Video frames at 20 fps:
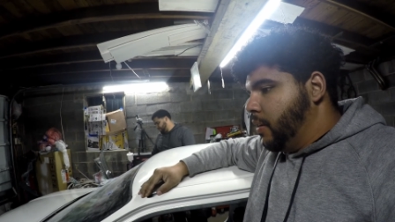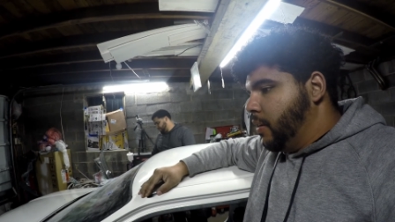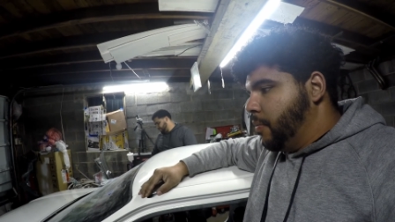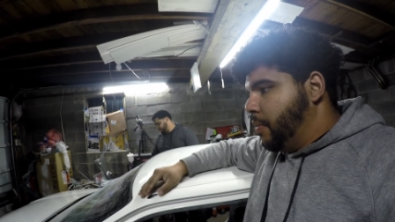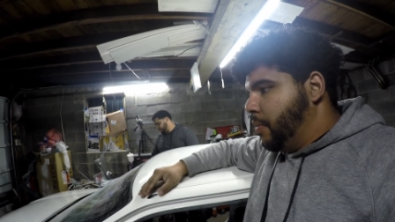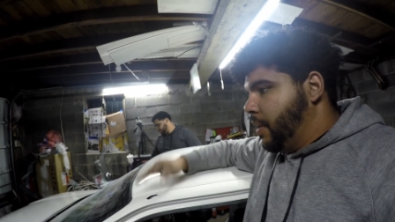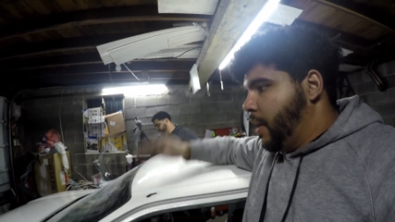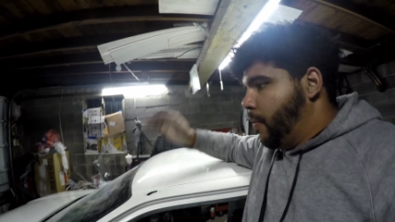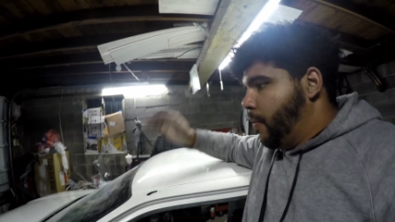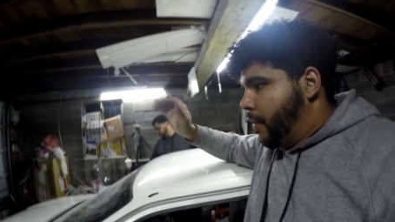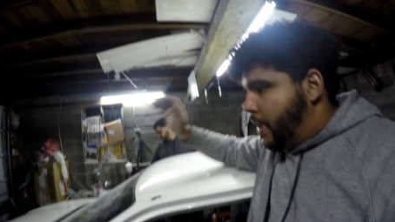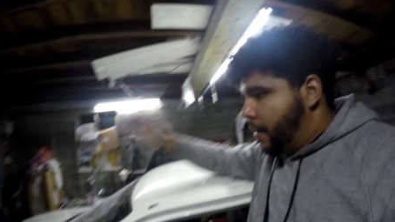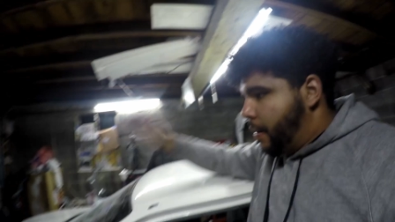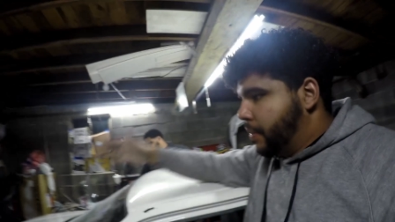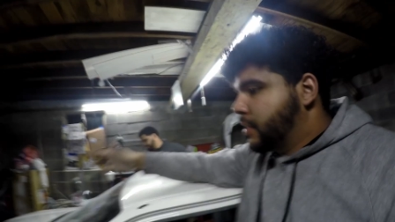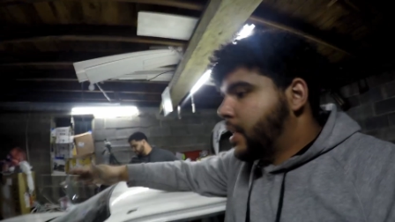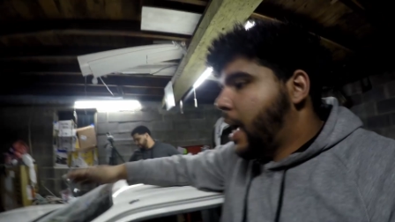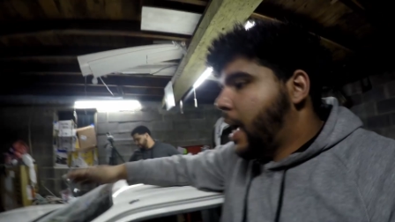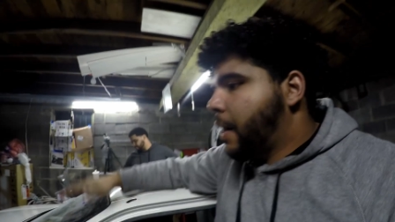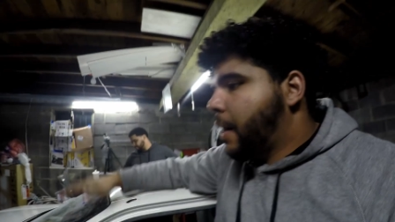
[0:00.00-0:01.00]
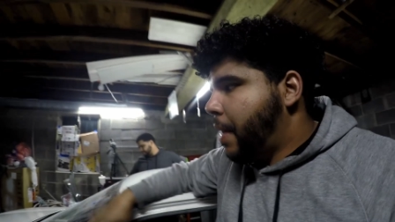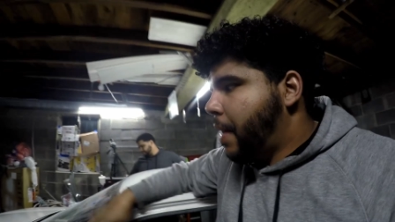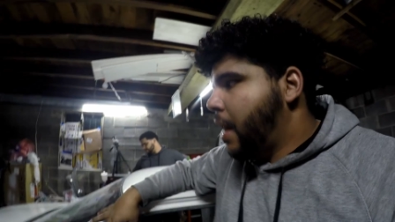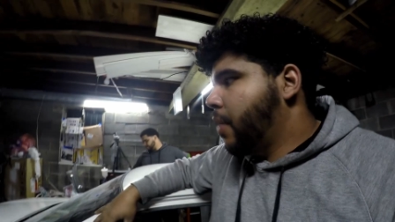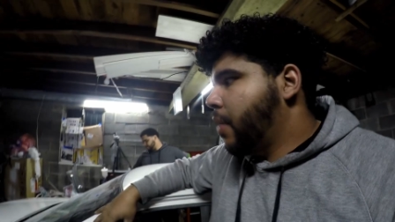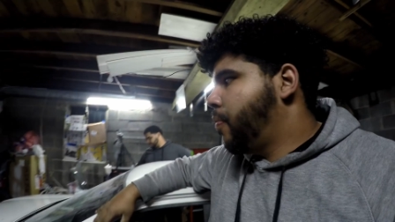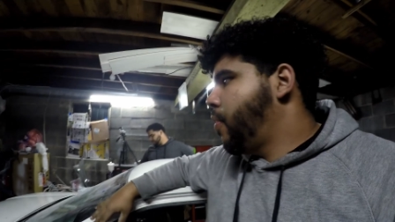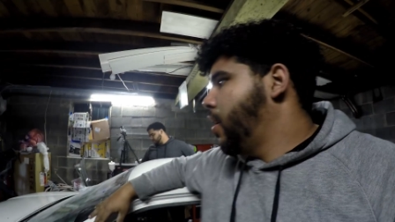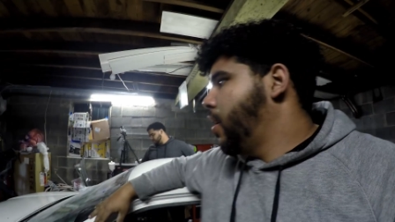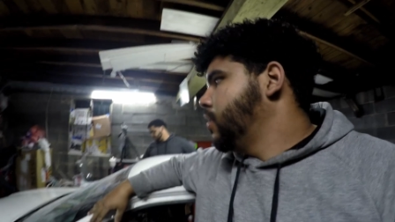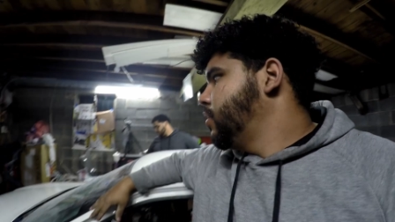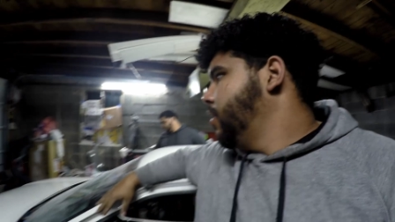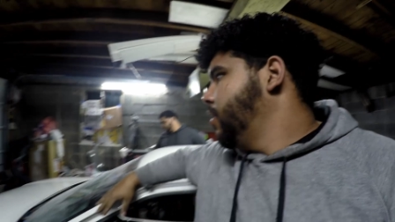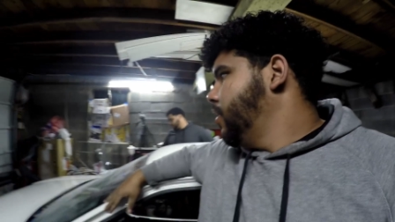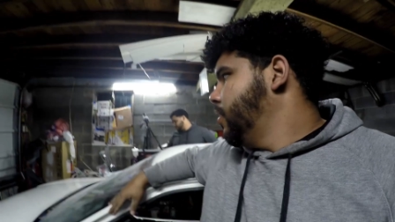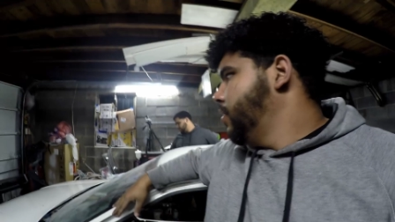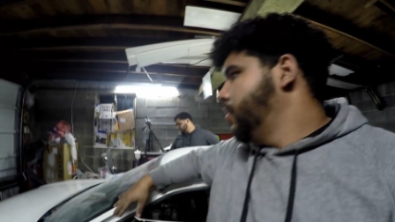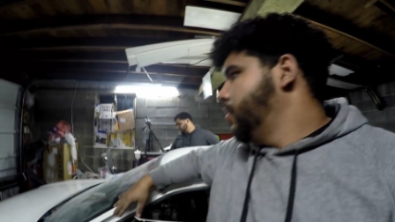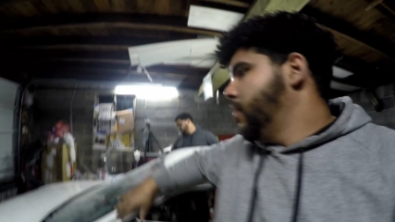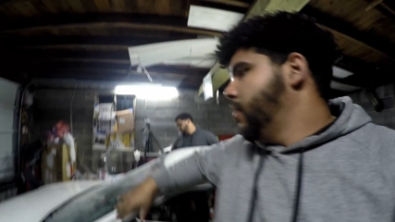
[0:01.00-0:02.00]
but yeah, we got a stockpile of parts
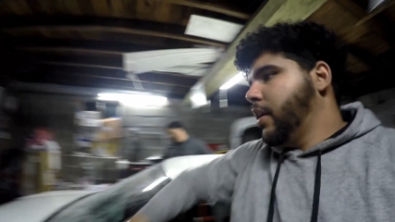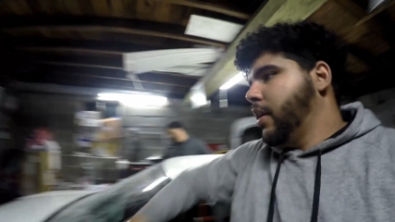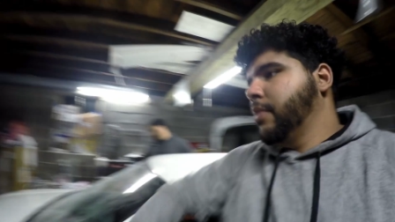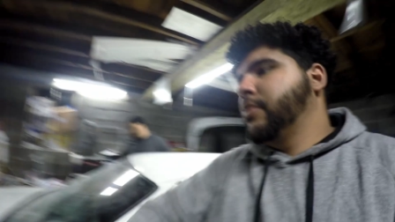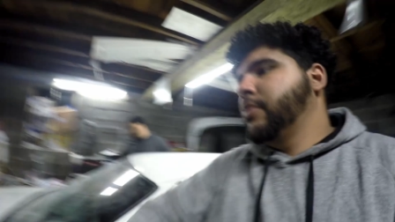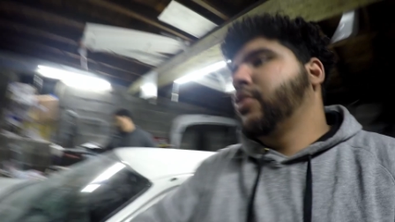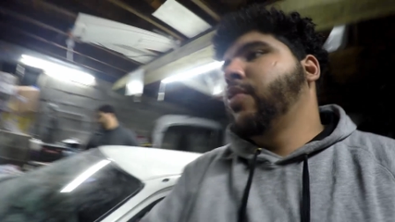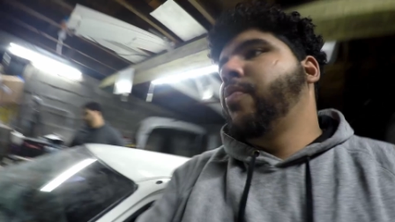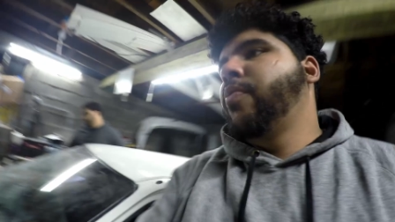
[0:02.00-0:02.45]
here. Uh, still